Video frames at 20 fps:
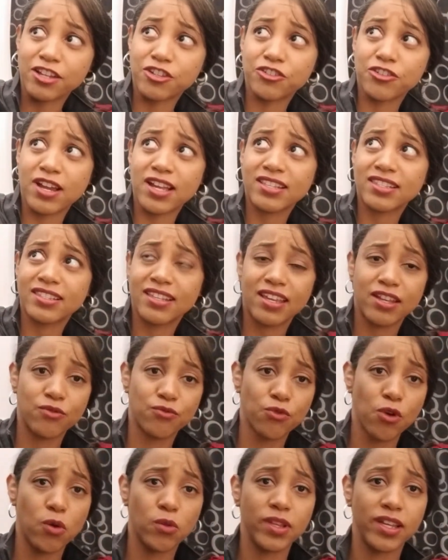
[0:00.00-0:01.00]
of dress
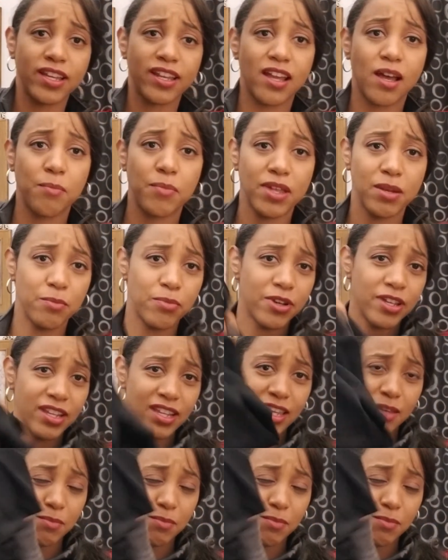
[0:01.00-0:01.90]
and rolling it up and putting it in